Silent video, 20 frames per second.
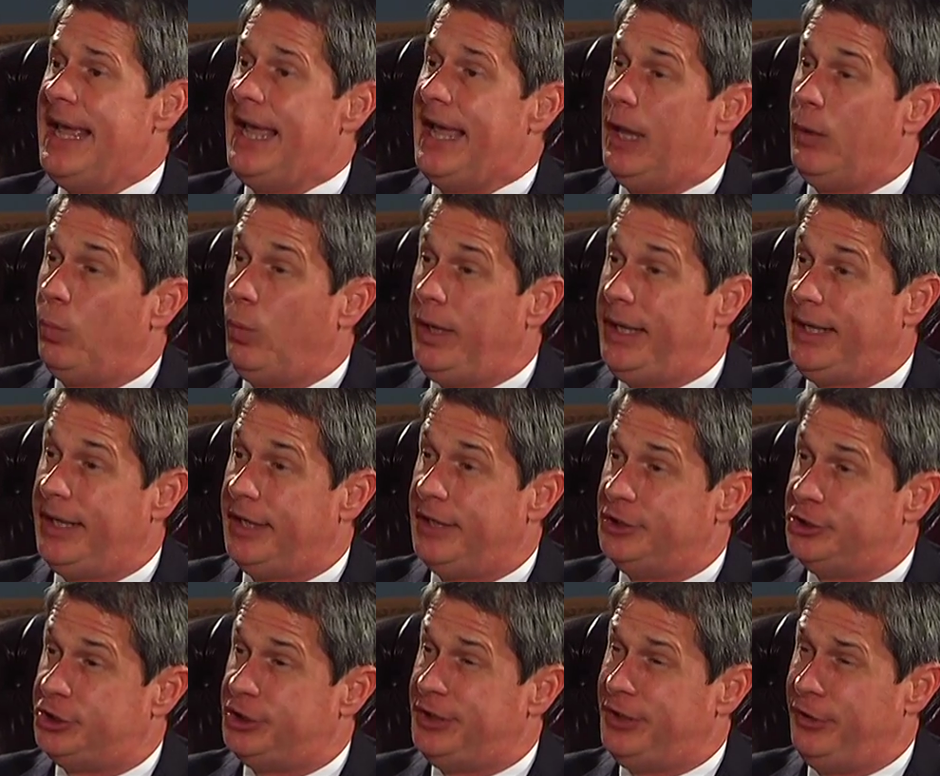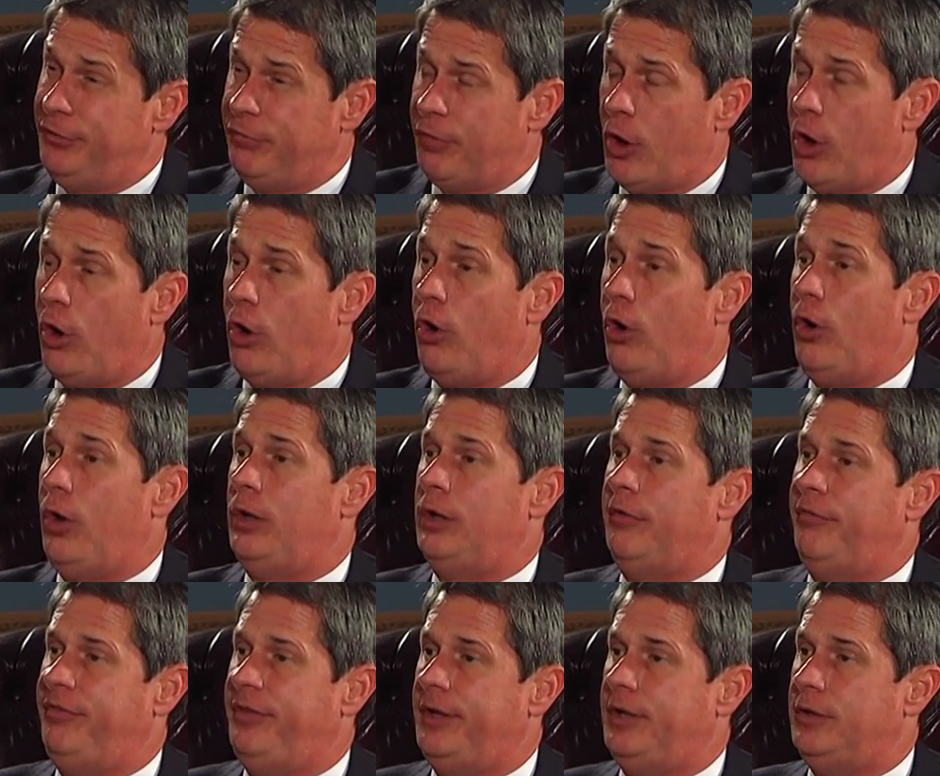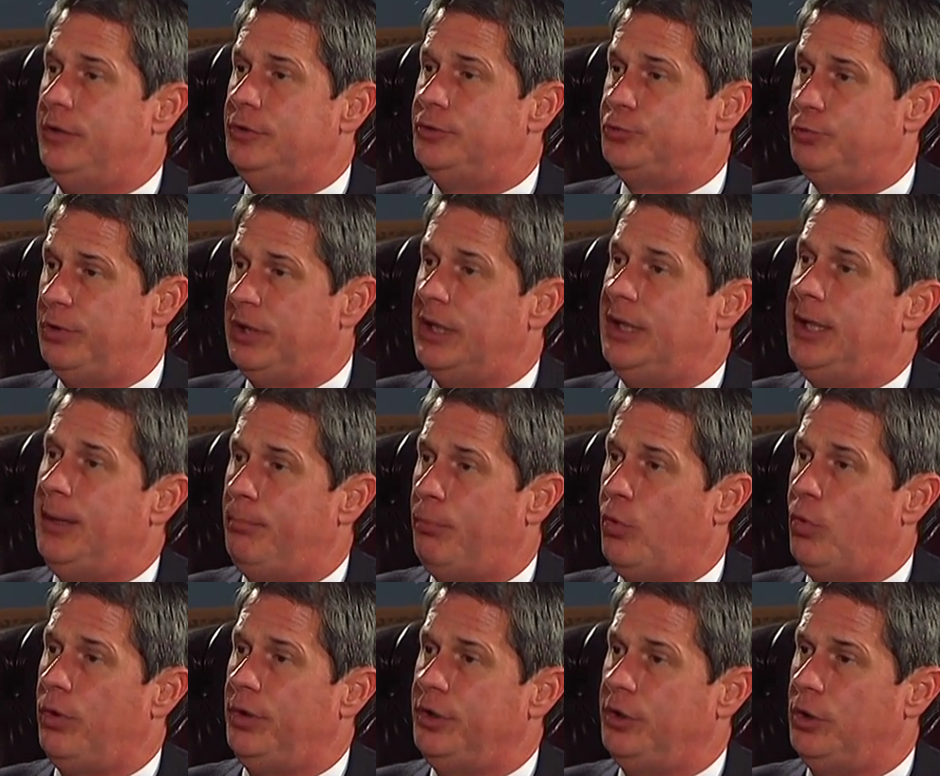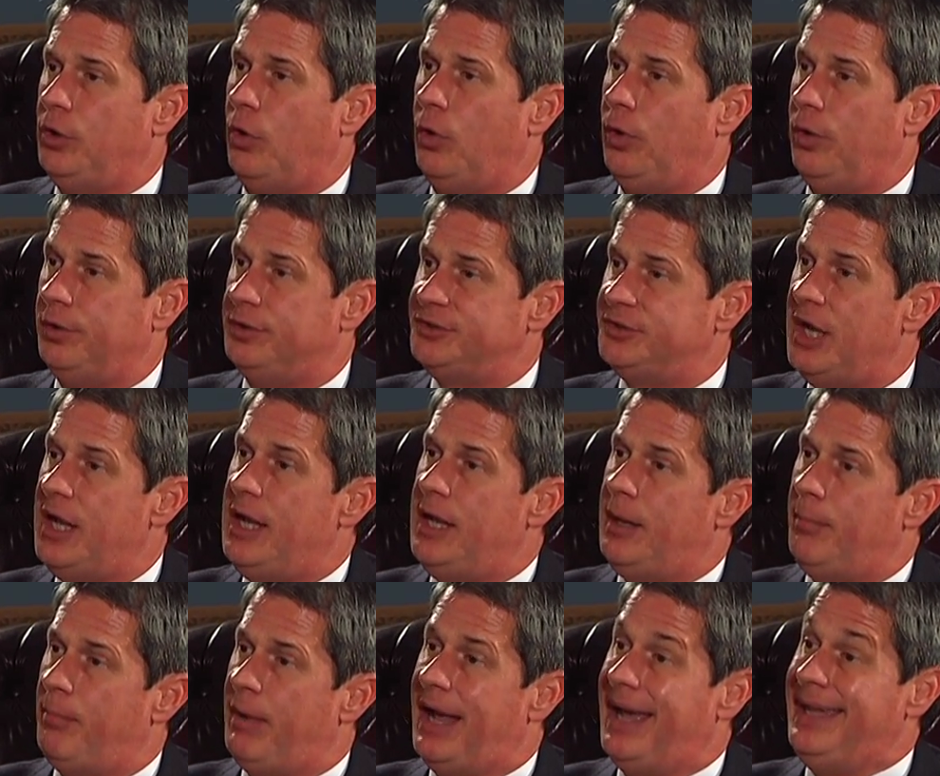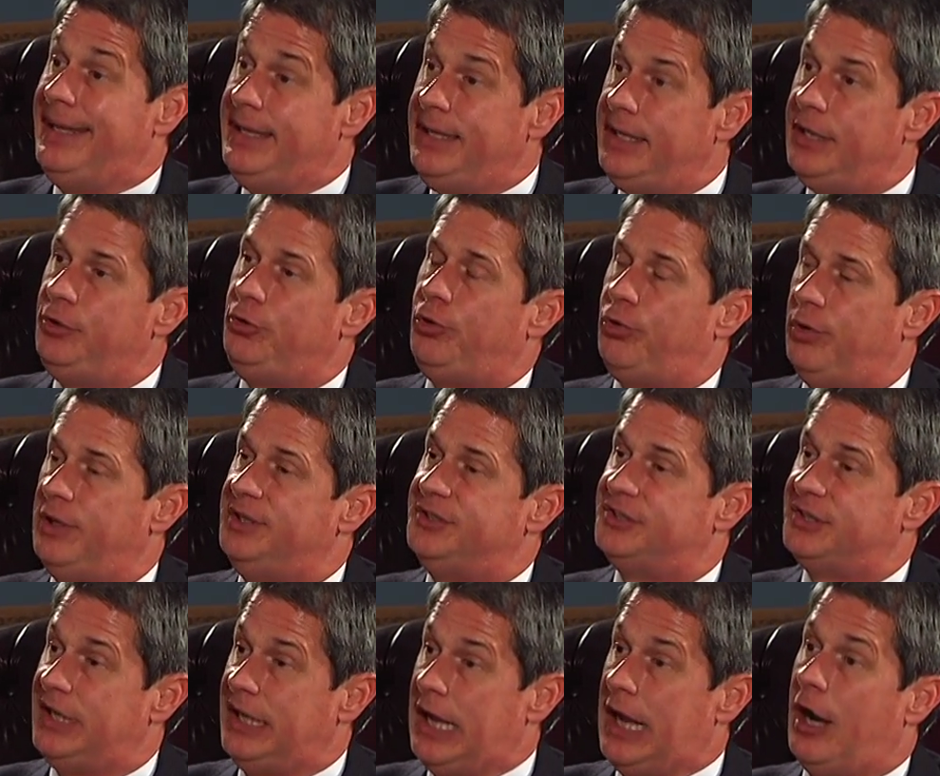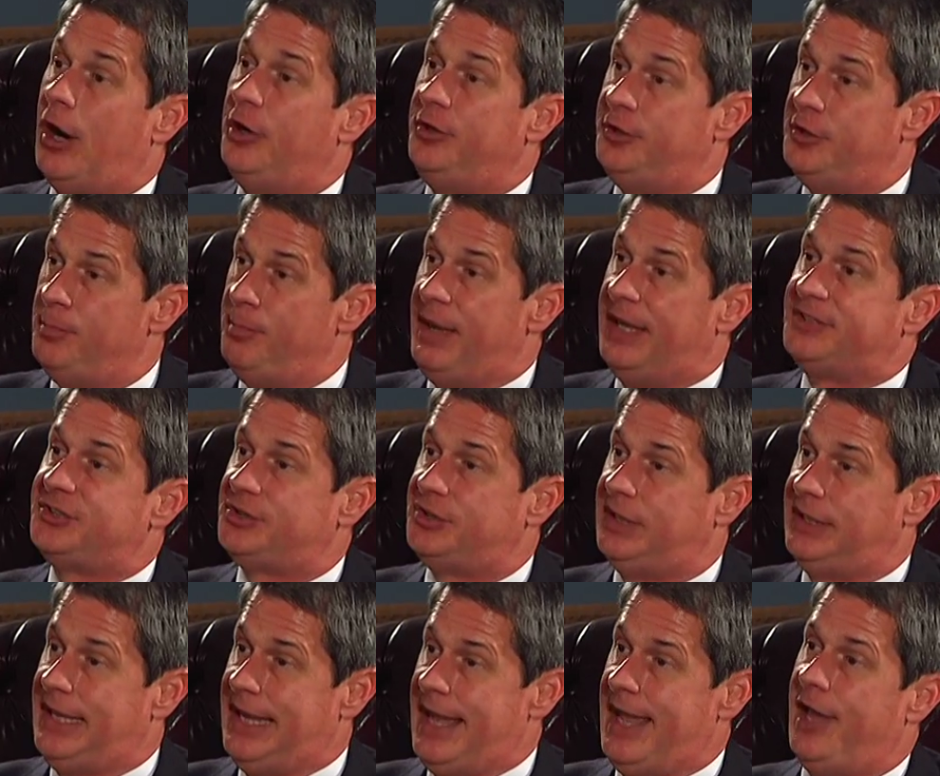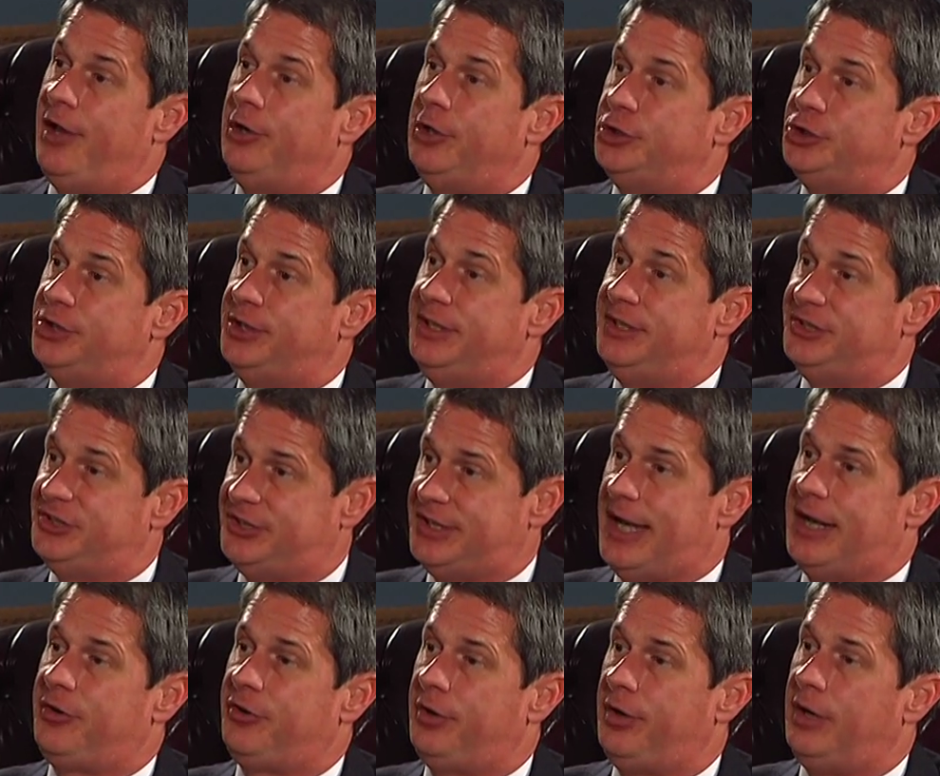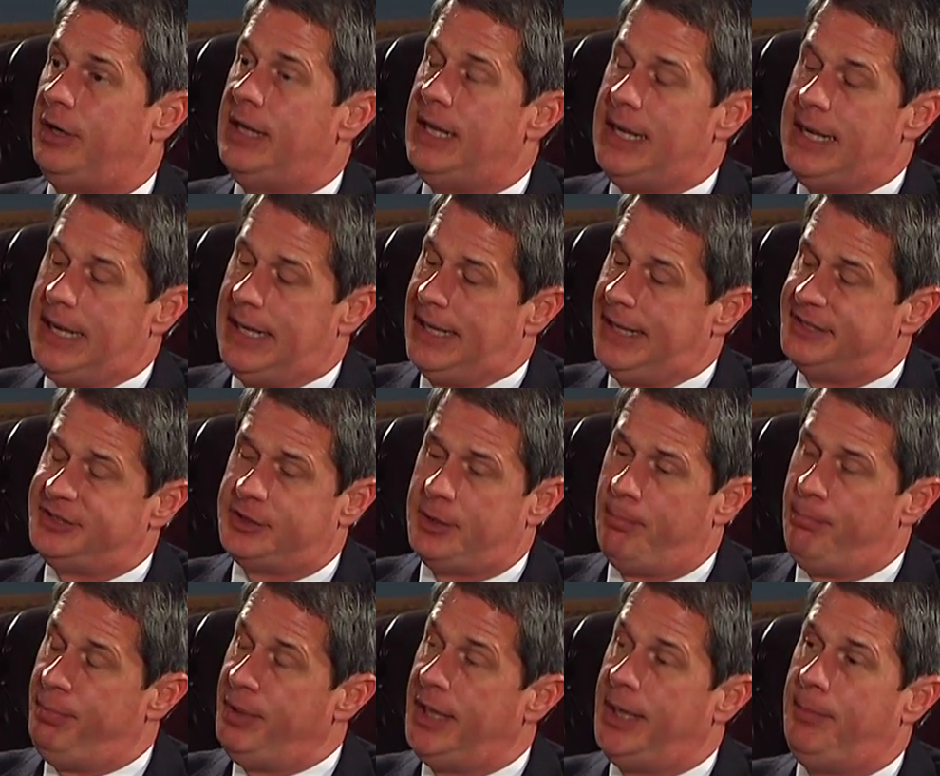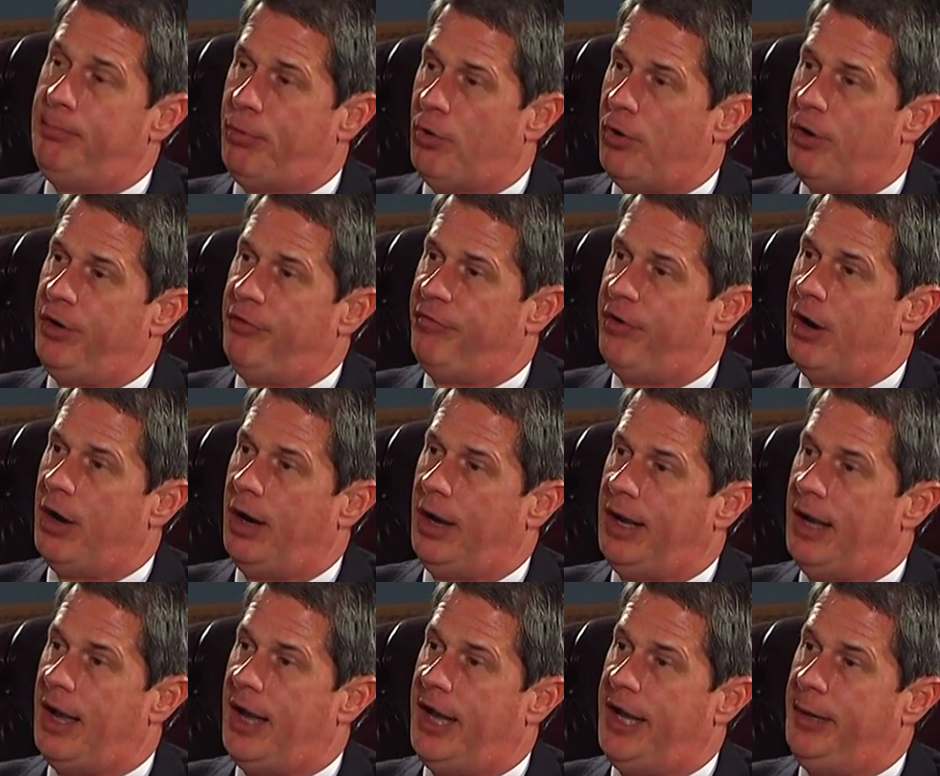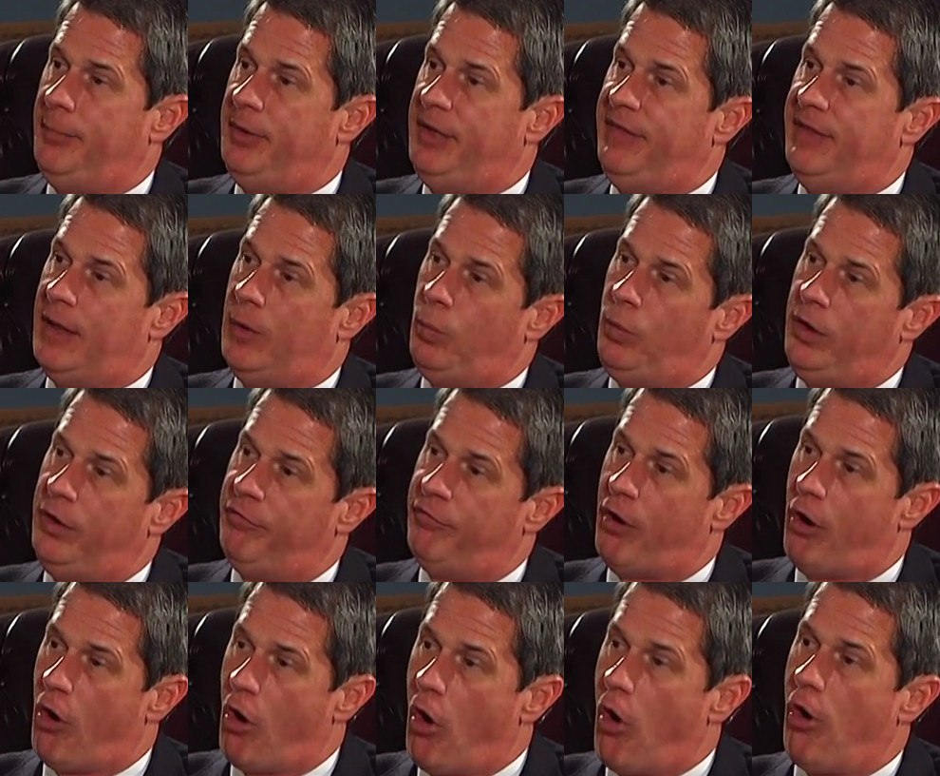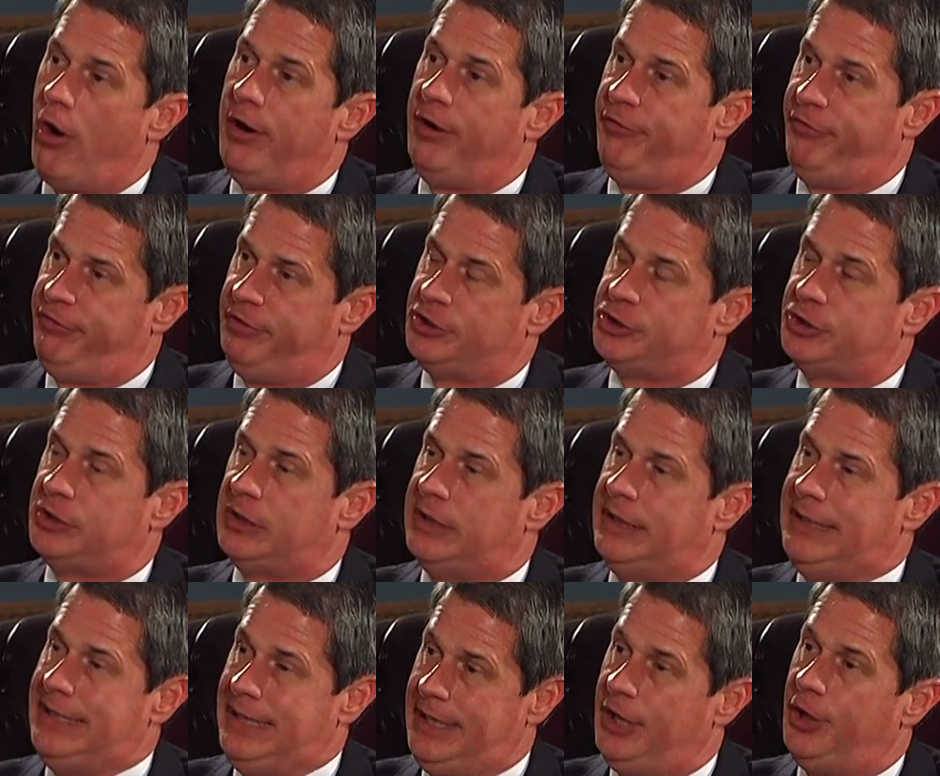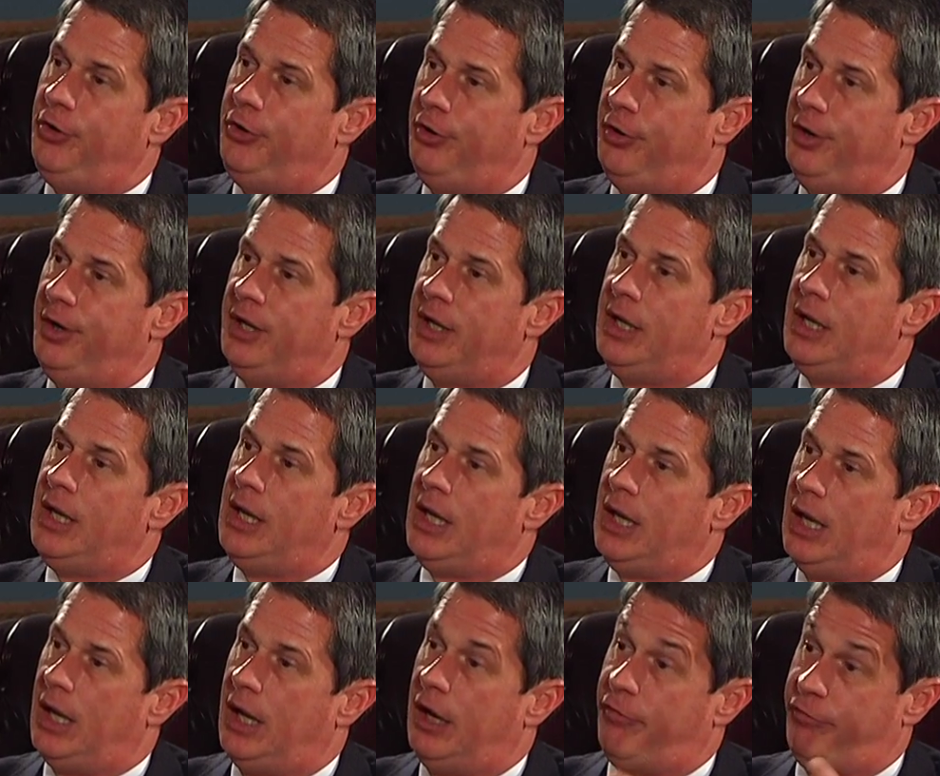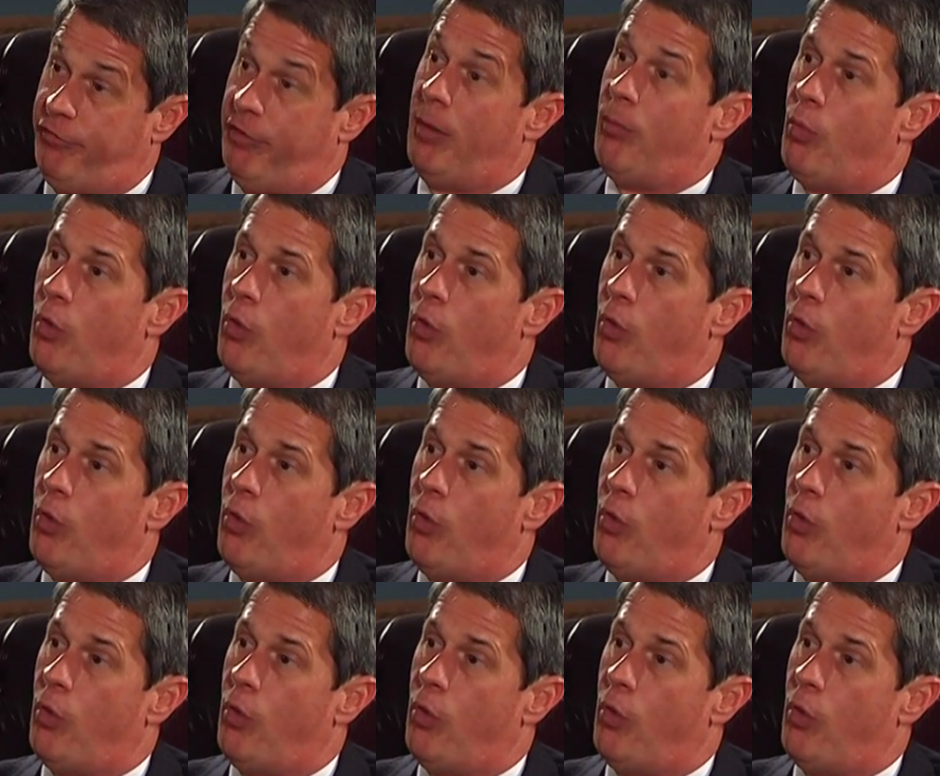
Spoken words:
And we can achieve all of those really important goals by increasing our domestic energy sector. That's a big part of our economy that we have artificially hindered from